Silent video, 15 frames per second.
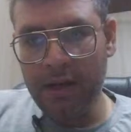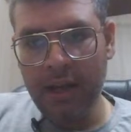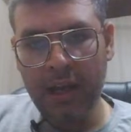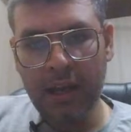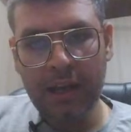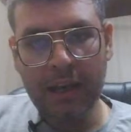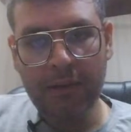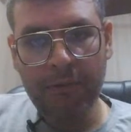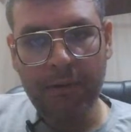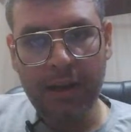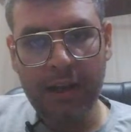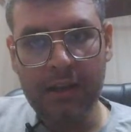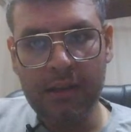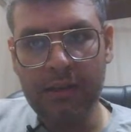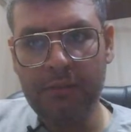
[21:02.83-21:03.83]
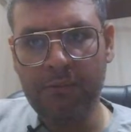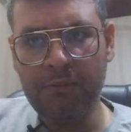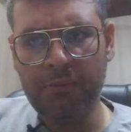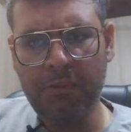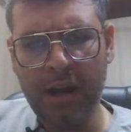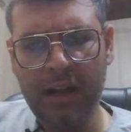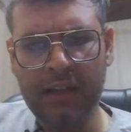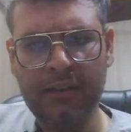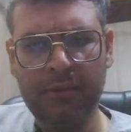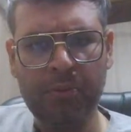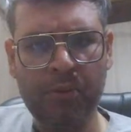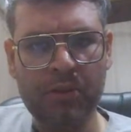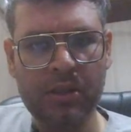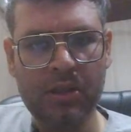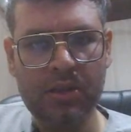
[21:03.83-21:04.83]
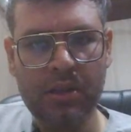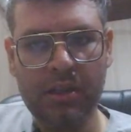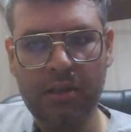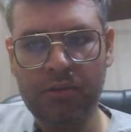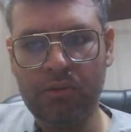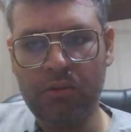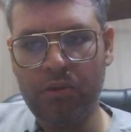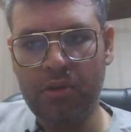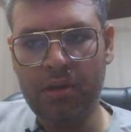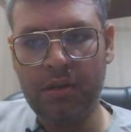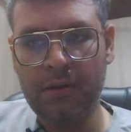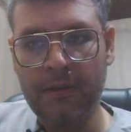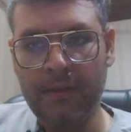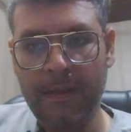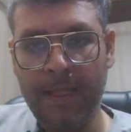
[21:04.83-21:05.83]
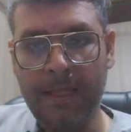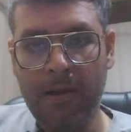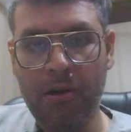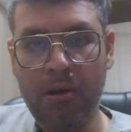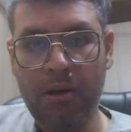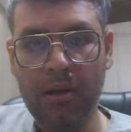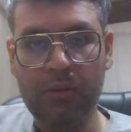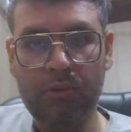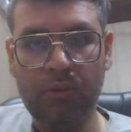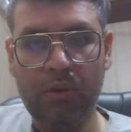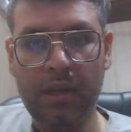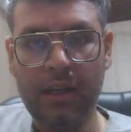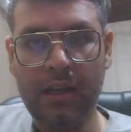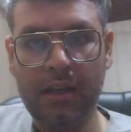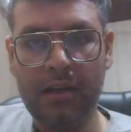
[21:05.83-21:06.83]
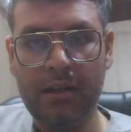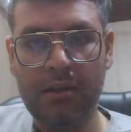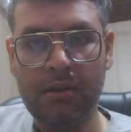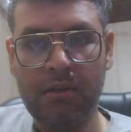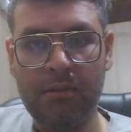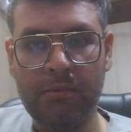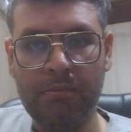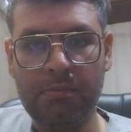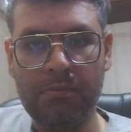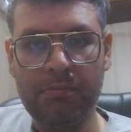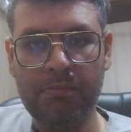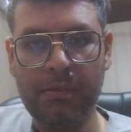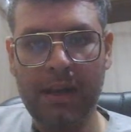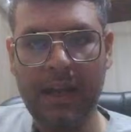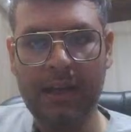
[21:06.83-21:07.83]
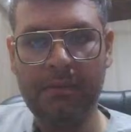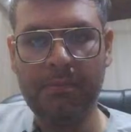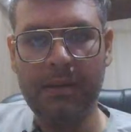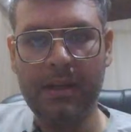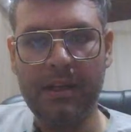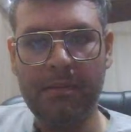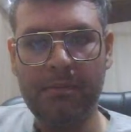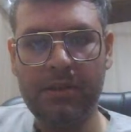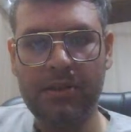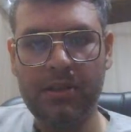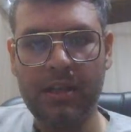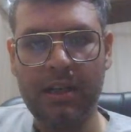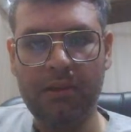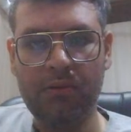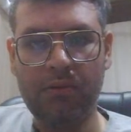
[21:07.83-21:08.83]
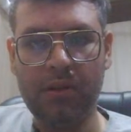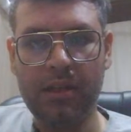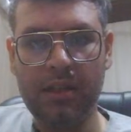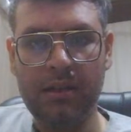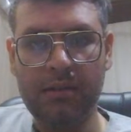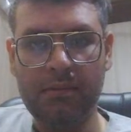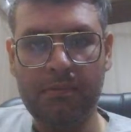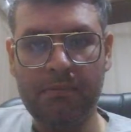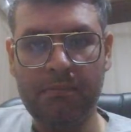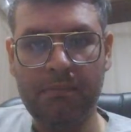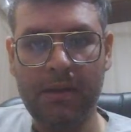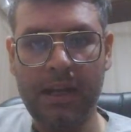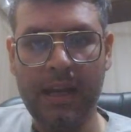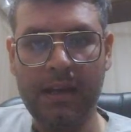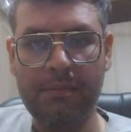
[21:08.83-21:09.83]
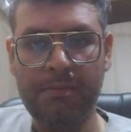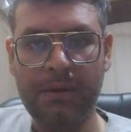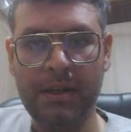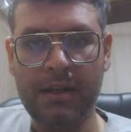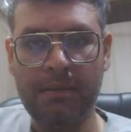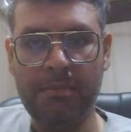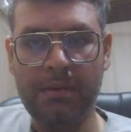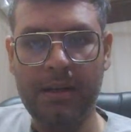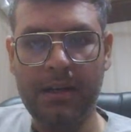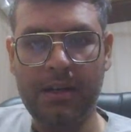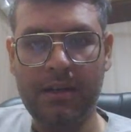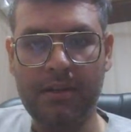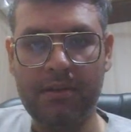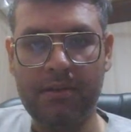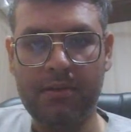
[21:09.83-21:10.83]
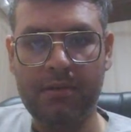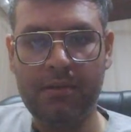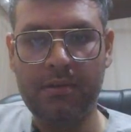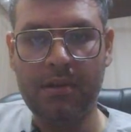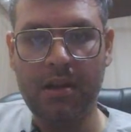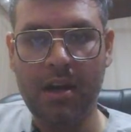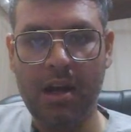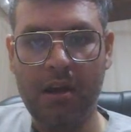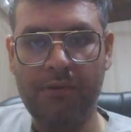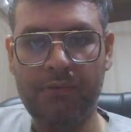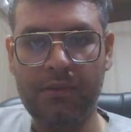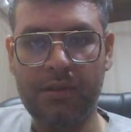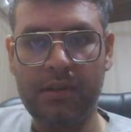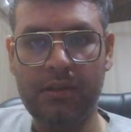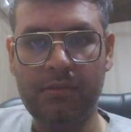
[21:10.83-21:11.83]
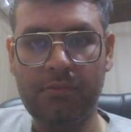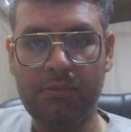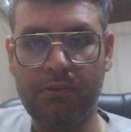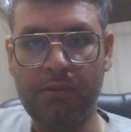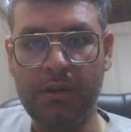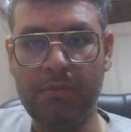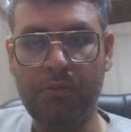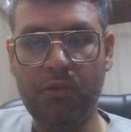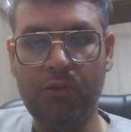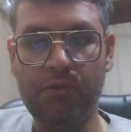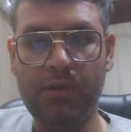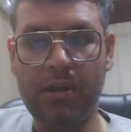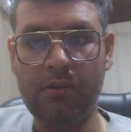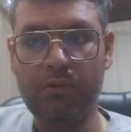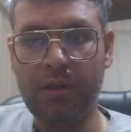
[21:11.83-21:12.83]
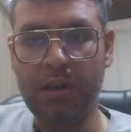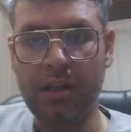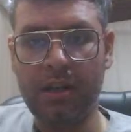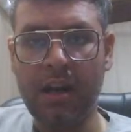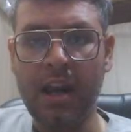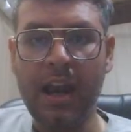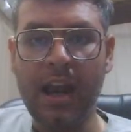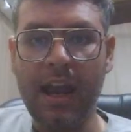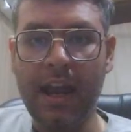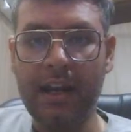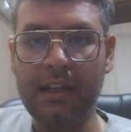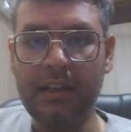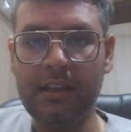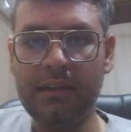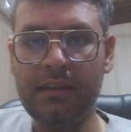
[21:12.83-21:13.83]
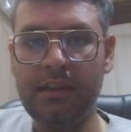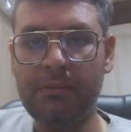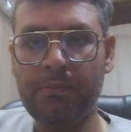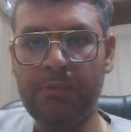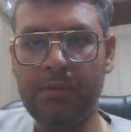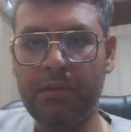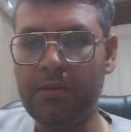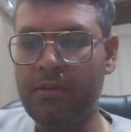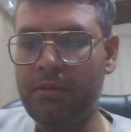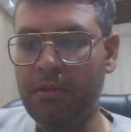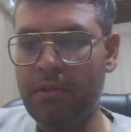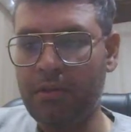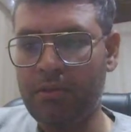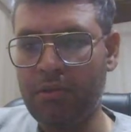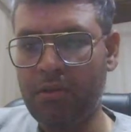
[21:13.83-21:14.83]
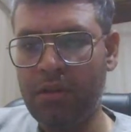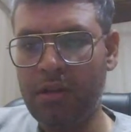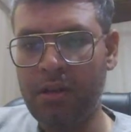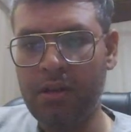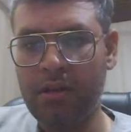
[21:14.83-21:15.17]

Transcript: a file. White's position is good. Okay, so here black made a mistake only. Black made a blunder after this move. He moved the rook here, and this rook